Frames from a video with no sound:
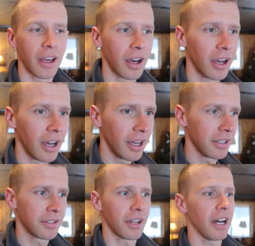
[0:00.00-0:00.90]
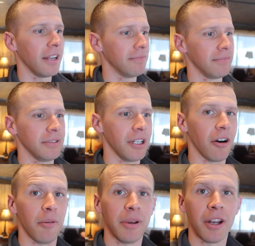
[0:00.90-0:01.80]
Uh, it's got, you
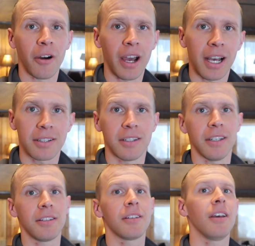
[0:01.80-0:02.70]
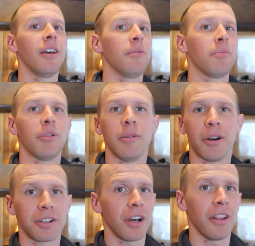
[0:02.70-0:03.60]
know, amino acids, pretty
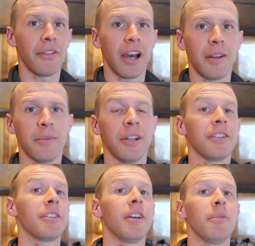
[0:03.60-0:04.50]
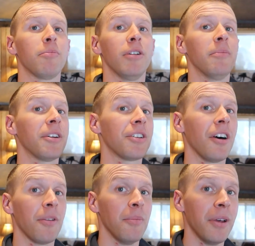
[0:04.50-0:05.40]
much all the vitamins, pretty much all the